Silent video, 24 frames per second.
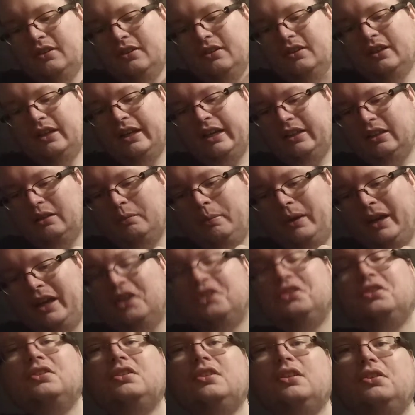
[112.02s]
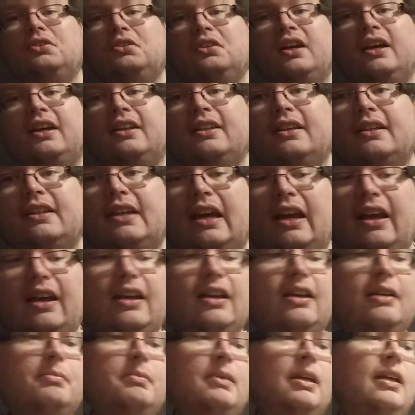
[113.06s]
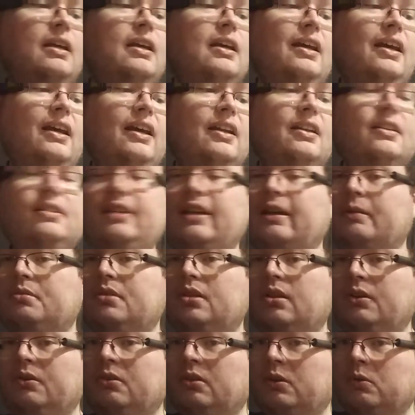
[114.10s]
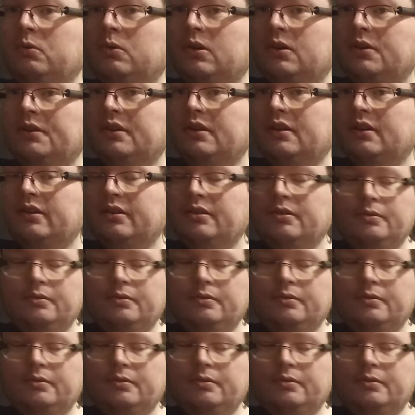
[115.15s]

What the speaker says: got the patience and you got the time, it is absolutely worth it.